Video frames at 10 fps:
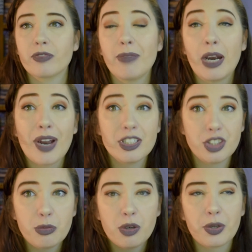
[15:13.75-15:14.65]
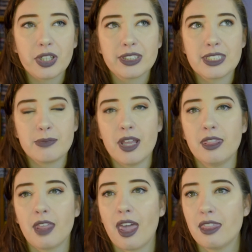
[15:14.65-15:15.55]
But I read 2 more books this month,
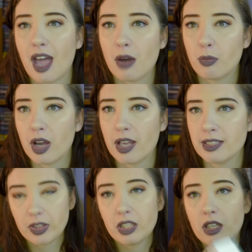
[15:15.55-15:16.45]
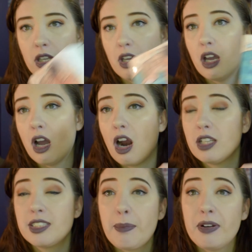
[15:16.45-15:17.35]
and that was
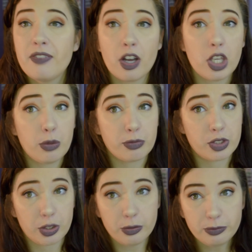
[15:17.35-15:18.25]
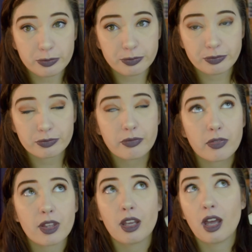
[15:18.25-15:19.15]
Heartstopper Volume 2,
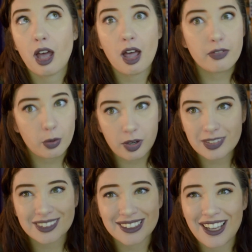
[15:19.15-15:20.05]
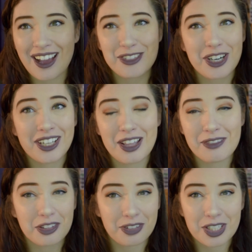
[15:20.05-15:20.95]
of course. After I
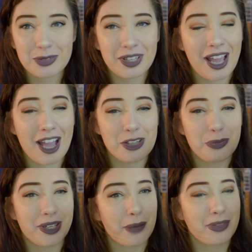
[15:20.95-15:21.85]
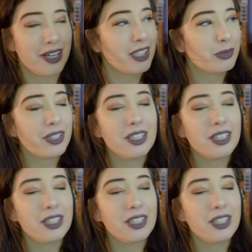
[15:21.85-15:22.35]
loved the first one, I had to pick up the next one.